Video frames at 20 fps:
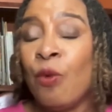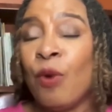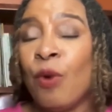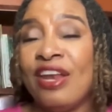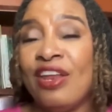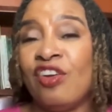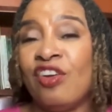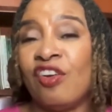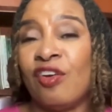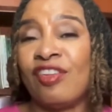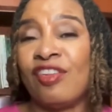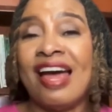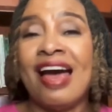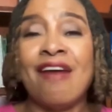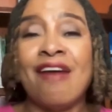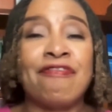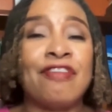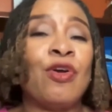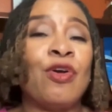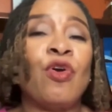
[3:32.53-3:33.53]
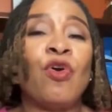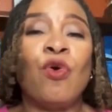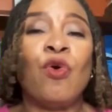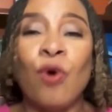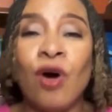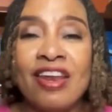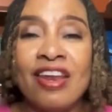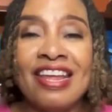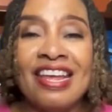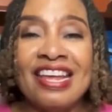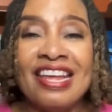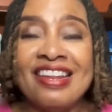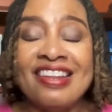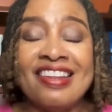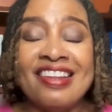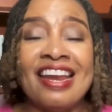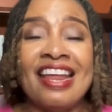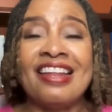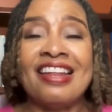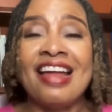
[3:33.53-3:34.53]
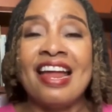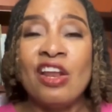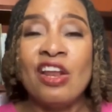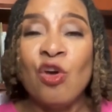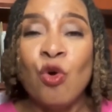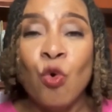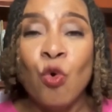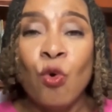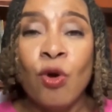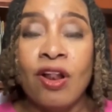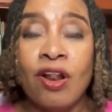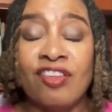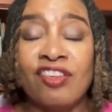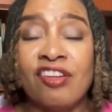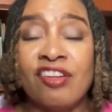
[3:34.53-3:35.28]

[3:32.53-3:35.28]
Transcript: when you just have to go on the internet and Google.